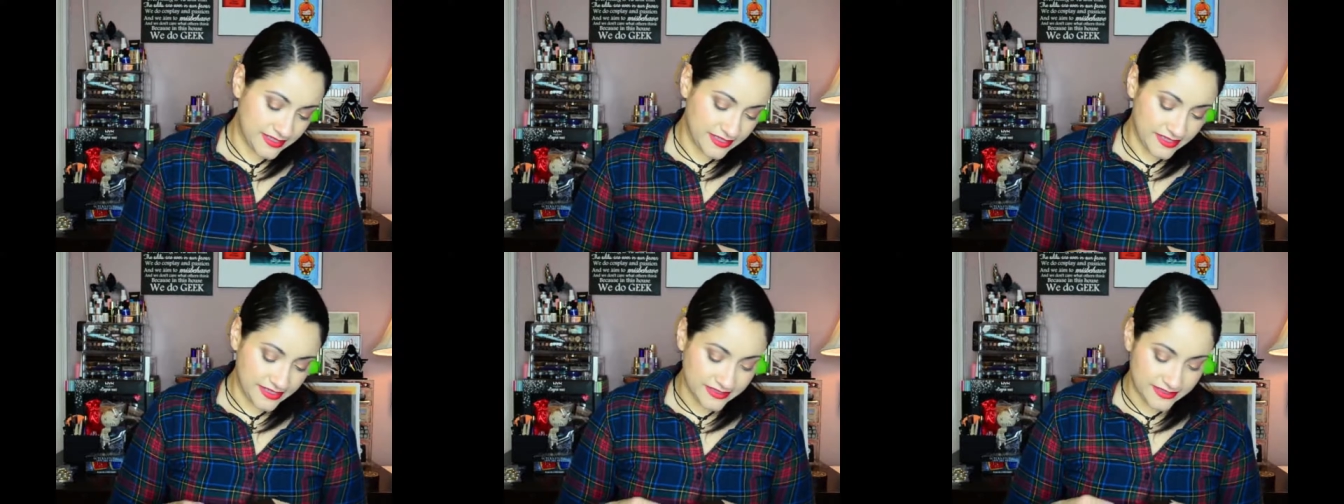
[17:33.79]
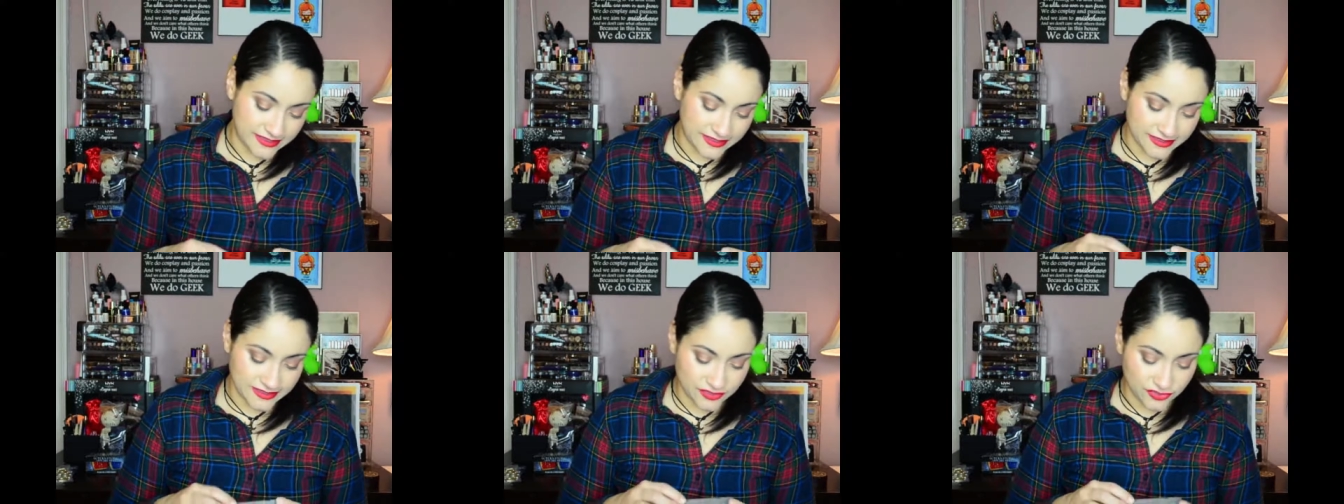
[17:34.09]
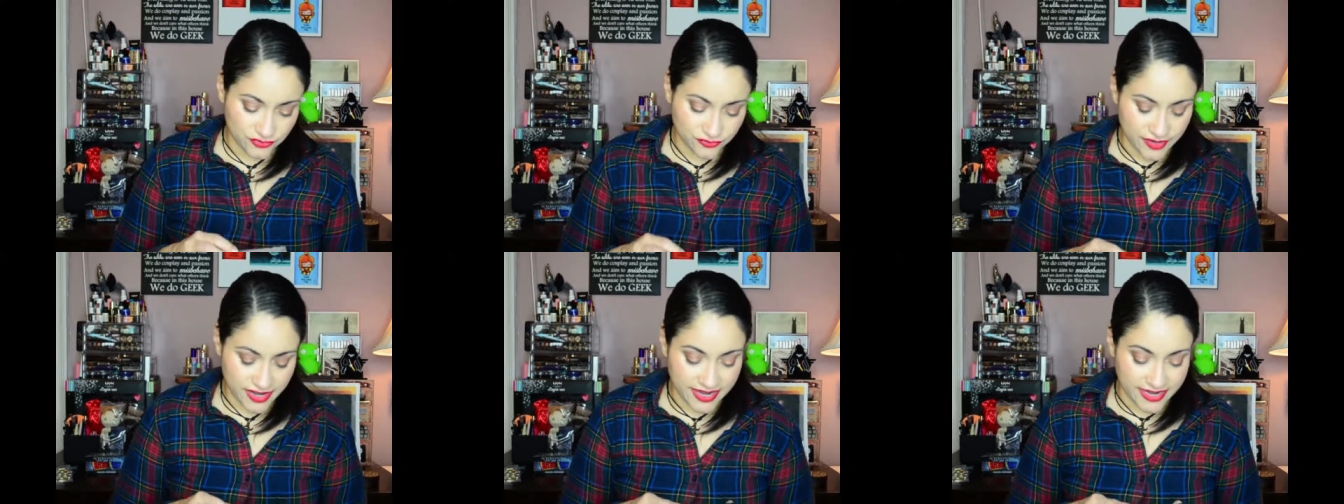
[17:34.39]
It's
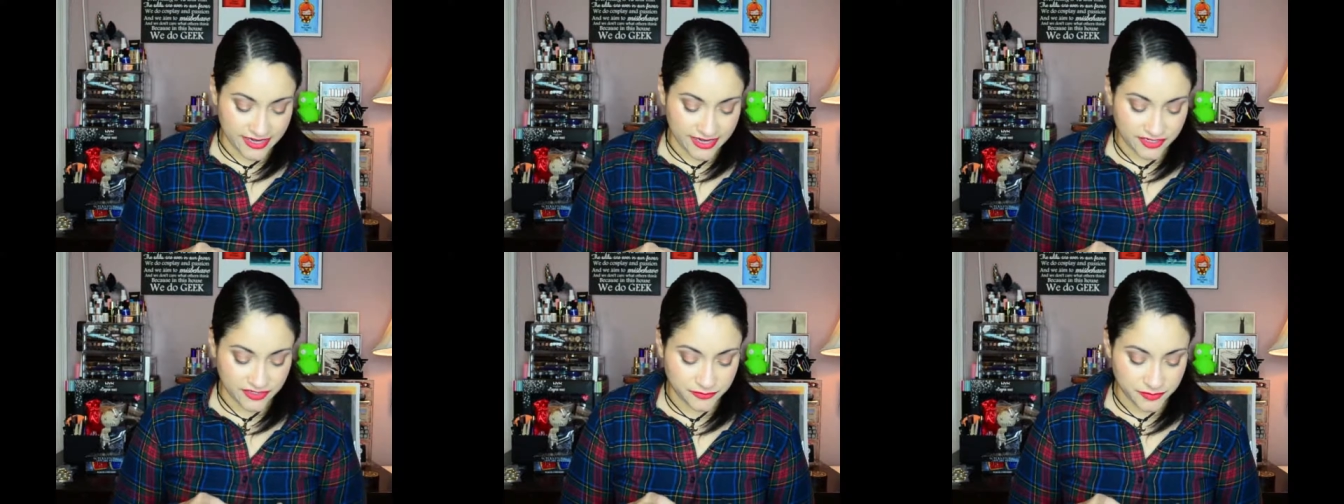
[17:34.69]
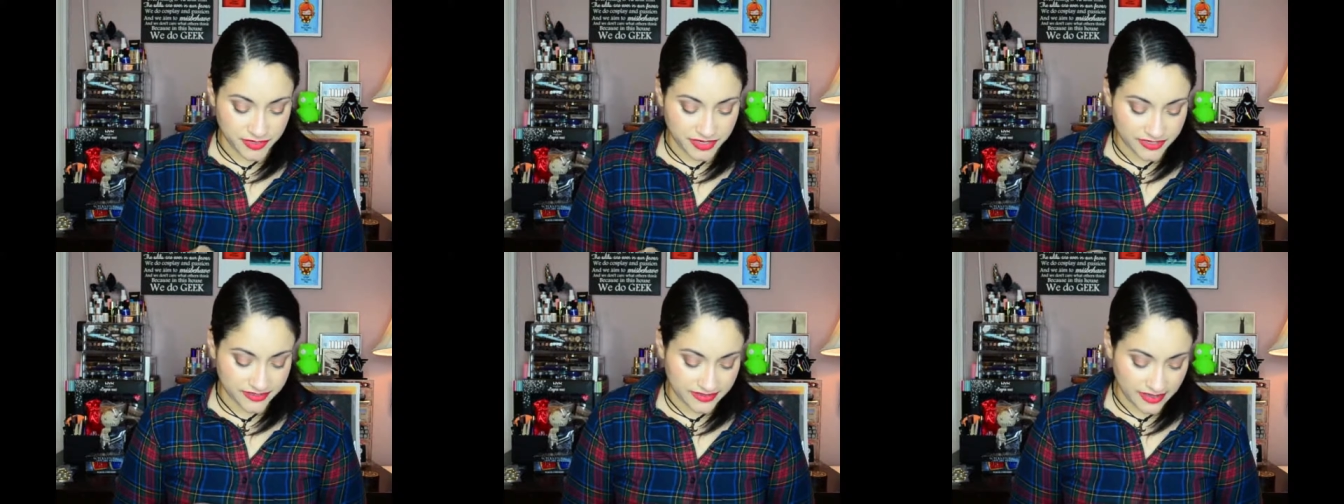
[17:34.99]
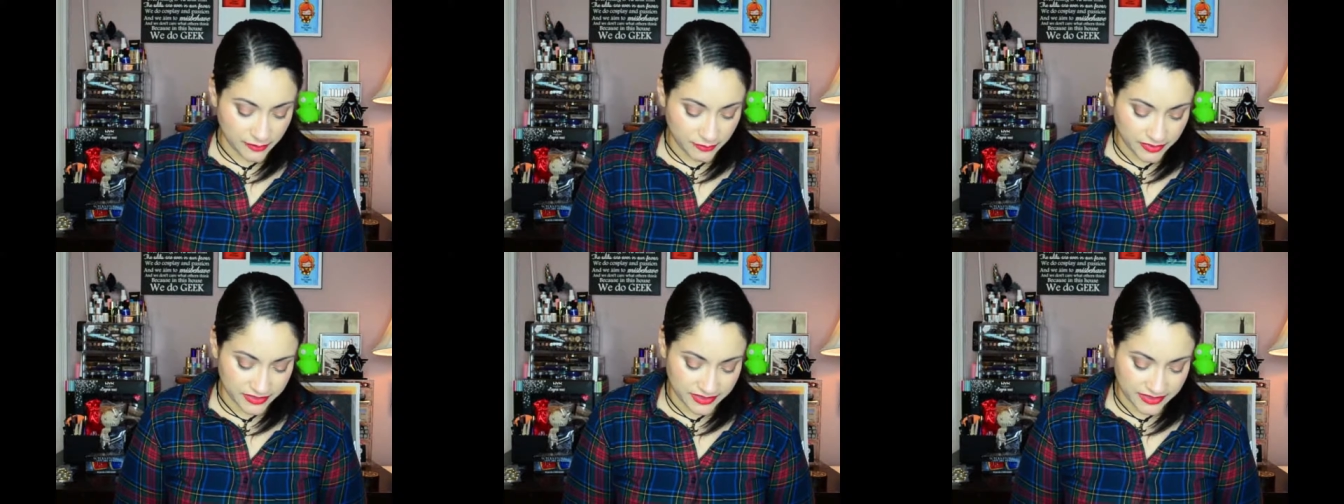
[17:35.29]
strange because I
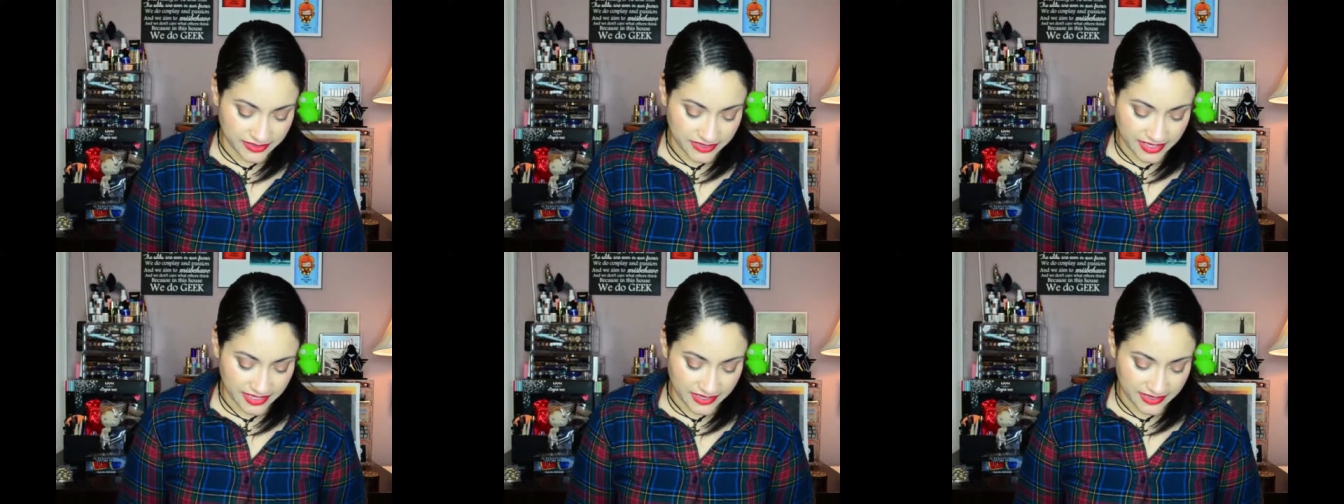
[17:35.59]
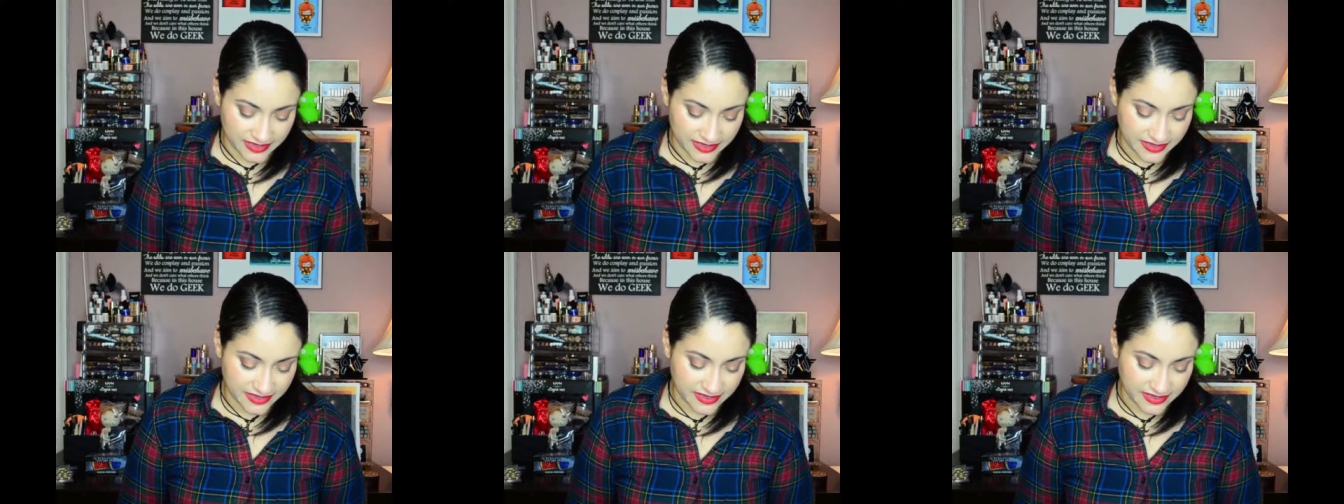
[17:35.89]
would think